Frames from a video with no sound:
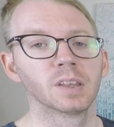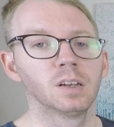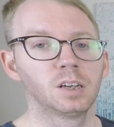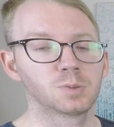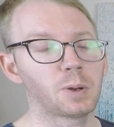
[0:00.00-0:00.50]

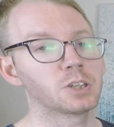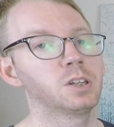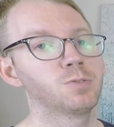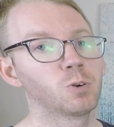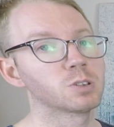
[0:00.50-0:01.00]
especially
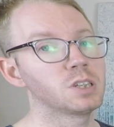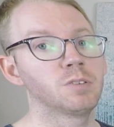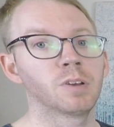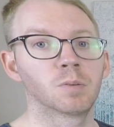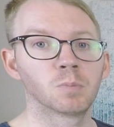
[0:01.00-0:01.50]
for
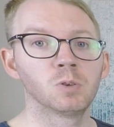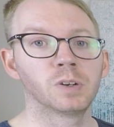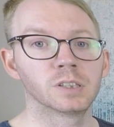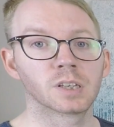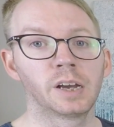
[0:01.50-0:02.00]
TV and
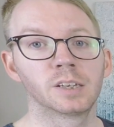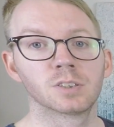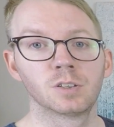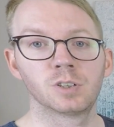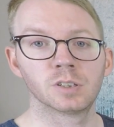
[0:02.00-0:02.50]
movies,
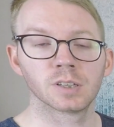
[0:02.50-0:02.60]
such as